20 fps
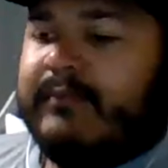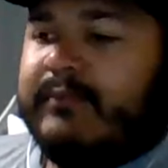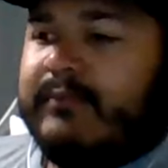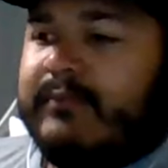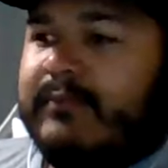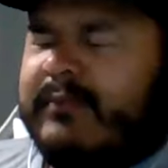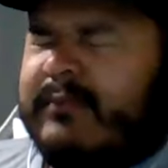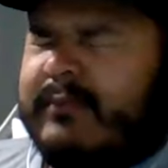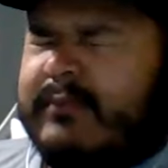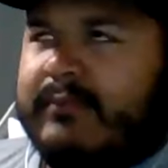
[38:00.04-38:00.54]

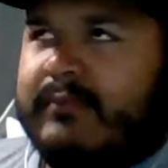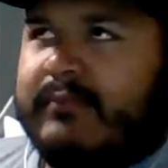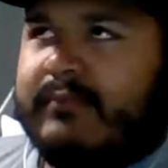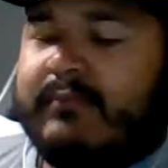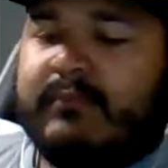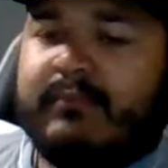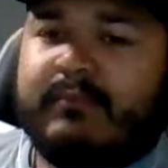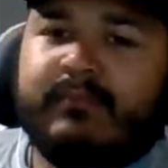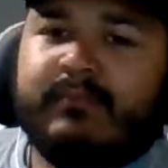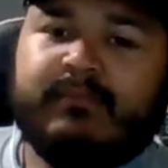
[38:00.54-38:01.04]

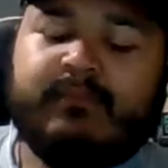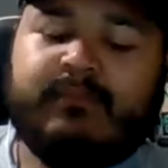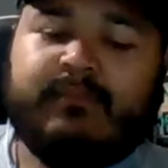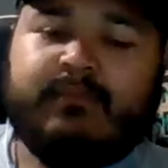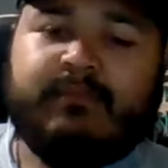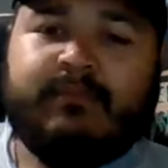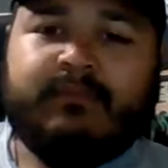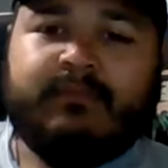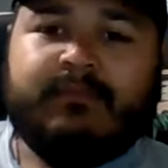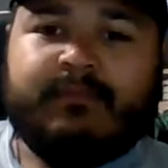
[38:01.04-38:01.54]

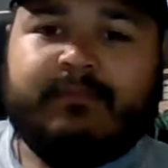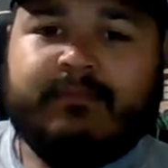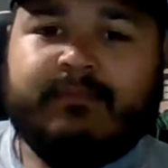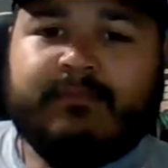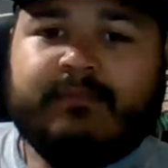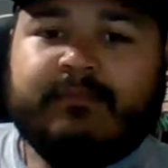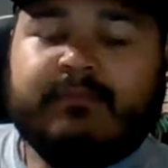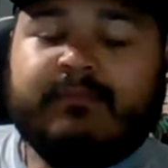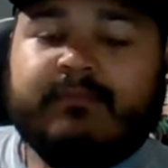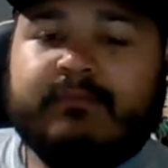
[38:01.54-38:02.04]

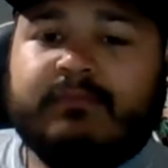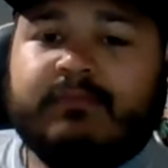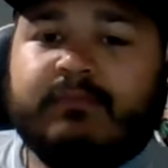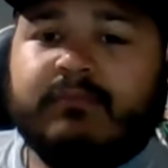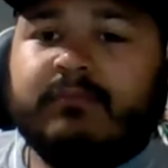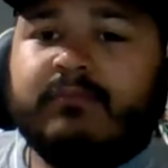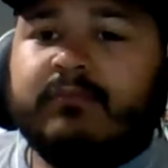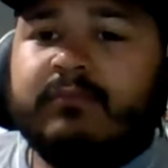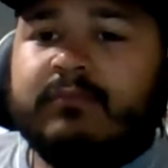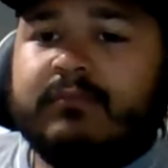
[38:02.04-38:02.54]

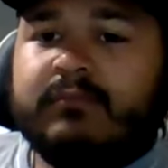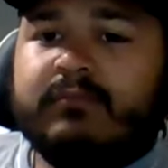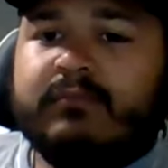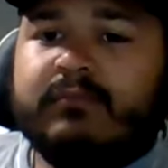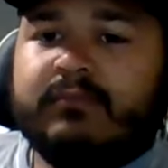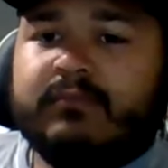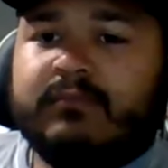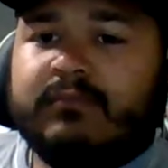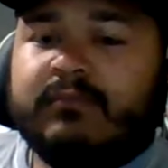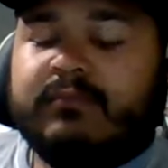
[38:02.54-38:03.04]

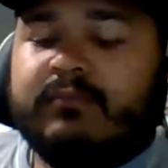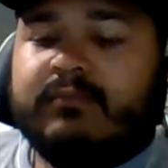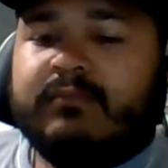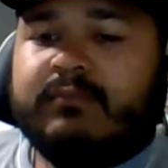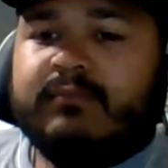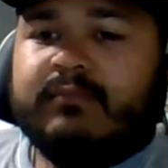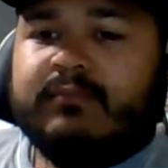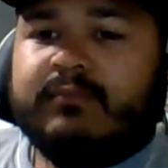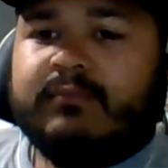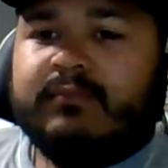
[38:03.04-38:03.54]

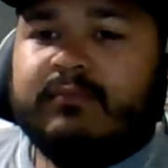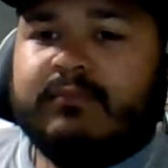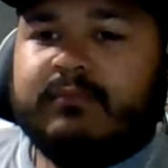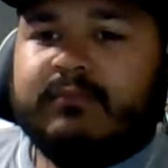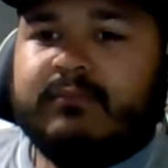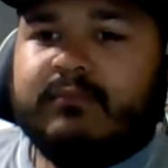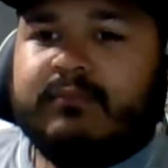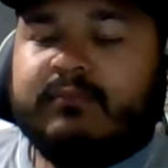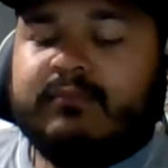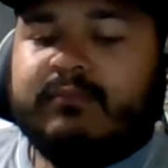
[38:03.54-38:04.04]

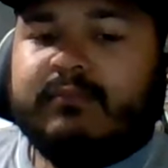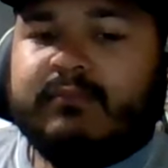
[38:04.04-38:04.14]
The person shown says nothing.